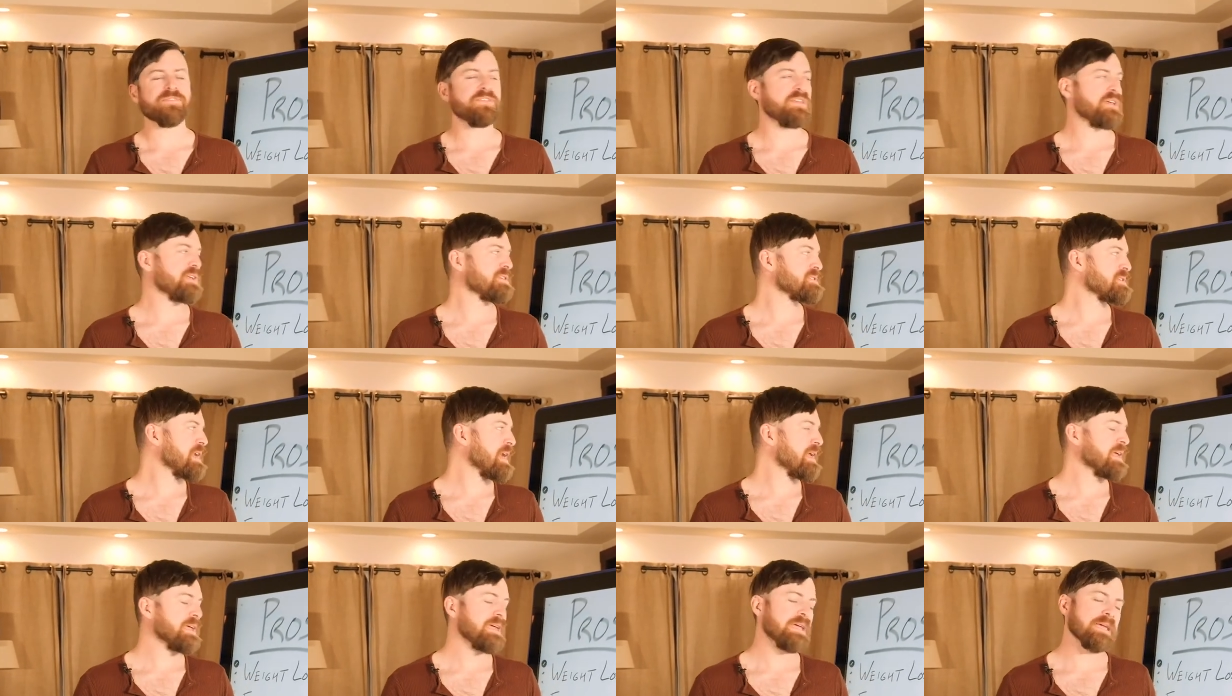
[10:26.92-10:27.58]
of
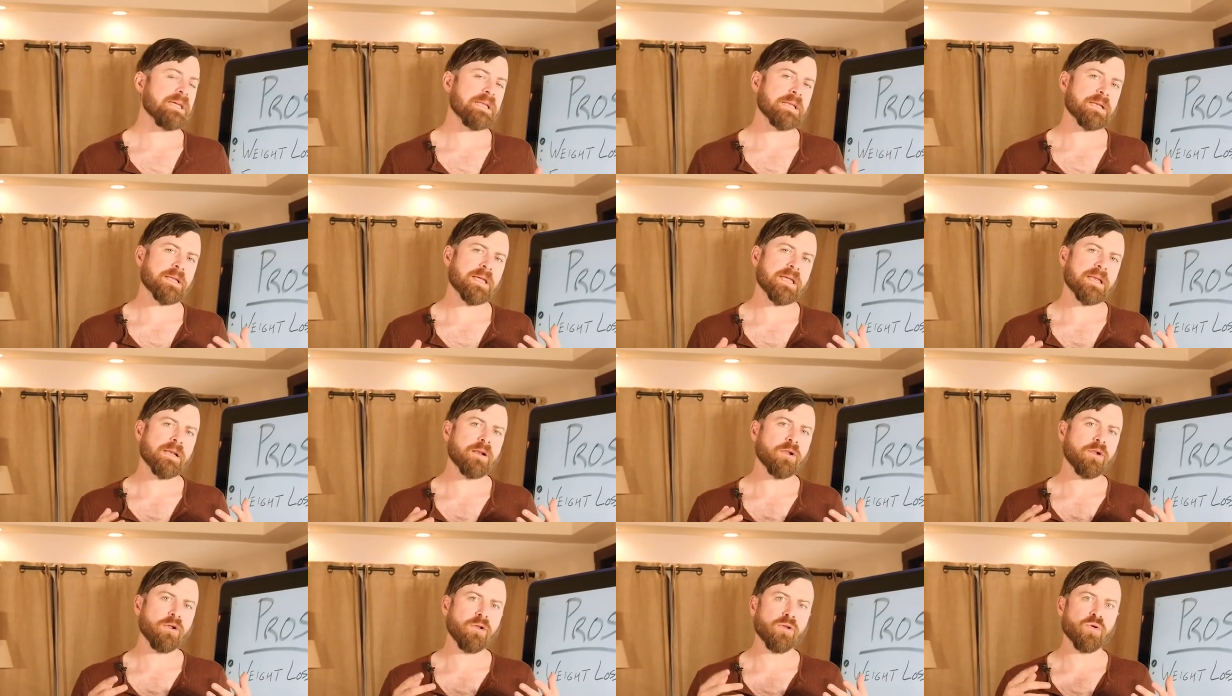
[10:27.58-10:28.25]
things I eat
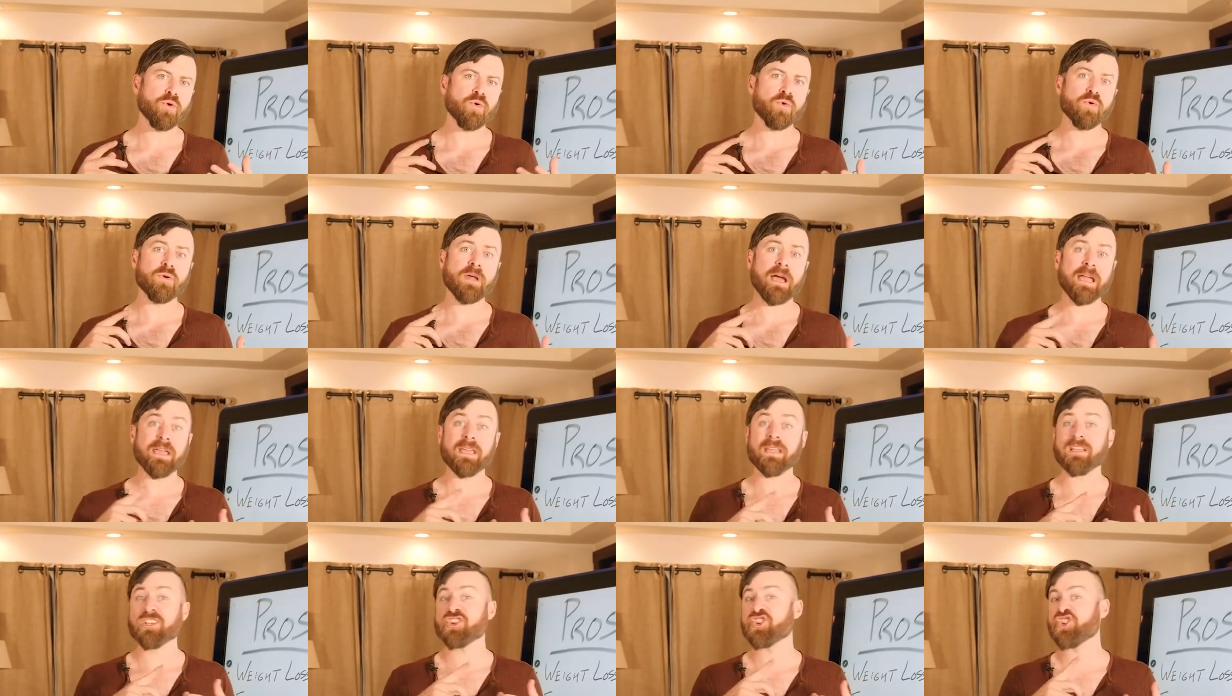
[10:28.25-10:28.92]
include
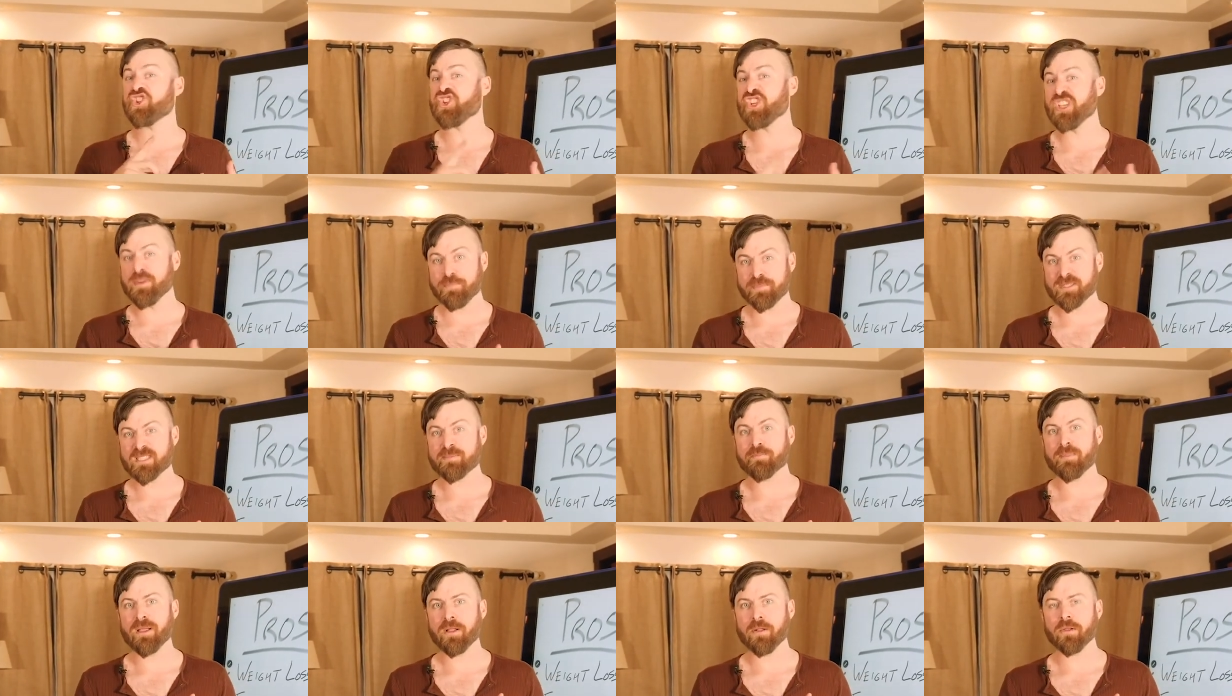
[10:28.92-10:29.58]
I eat
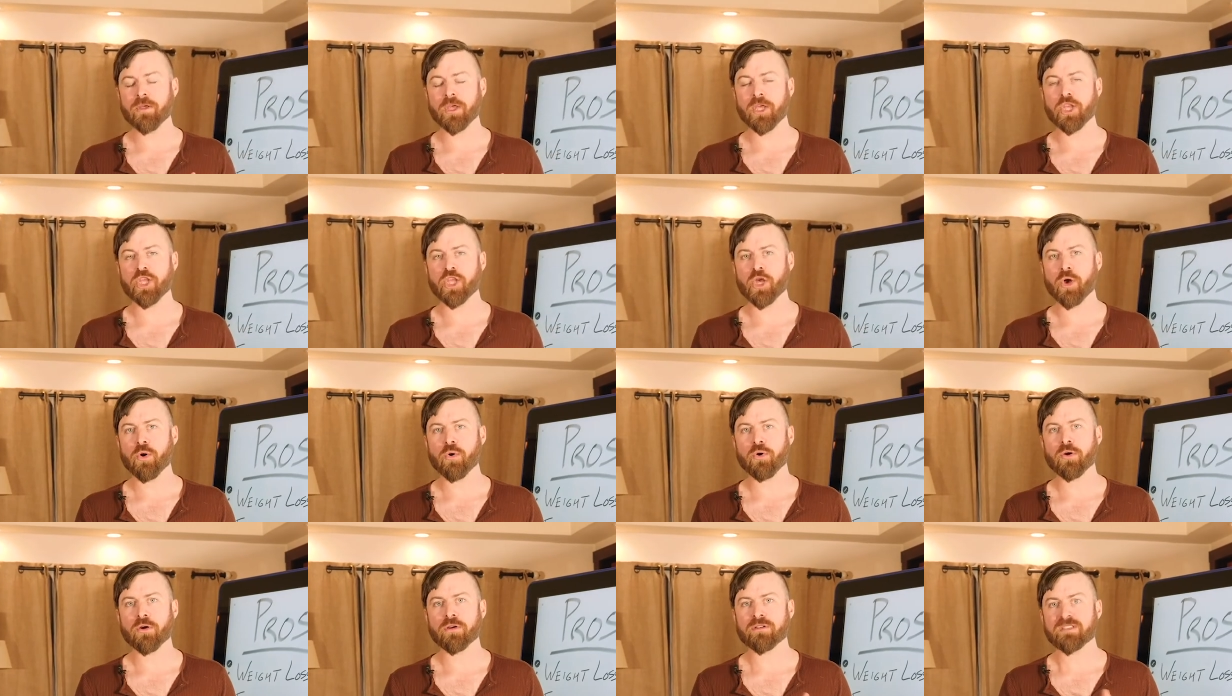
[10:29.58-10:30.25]
sheep's milk
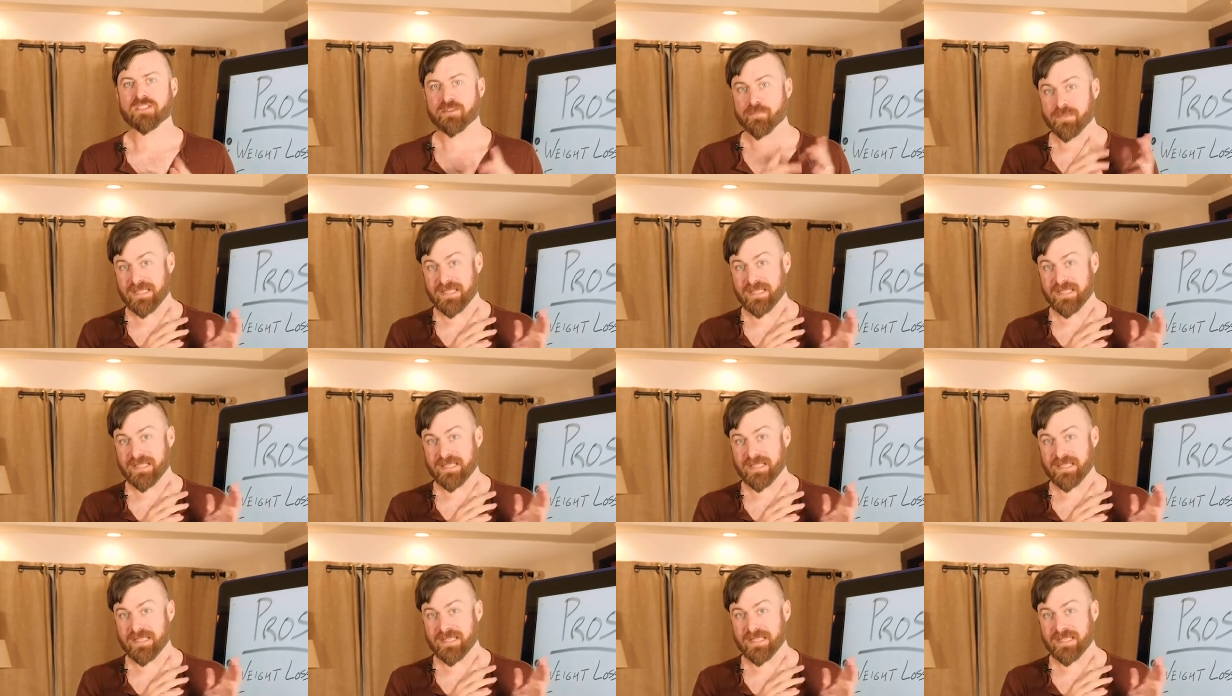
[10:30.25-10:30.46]
yogurt,